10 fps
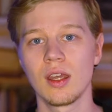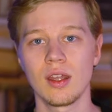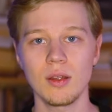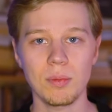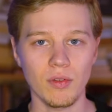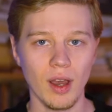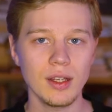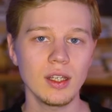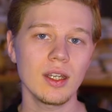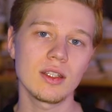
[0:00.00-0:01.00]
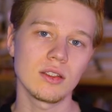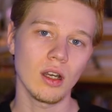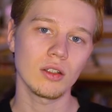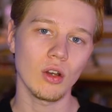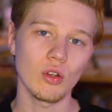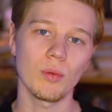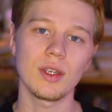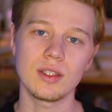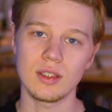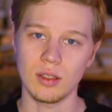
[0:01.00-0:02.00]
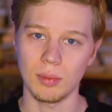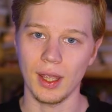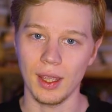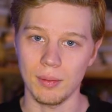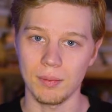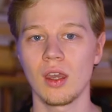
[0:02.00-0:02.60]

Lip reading: the provider is not always to blame.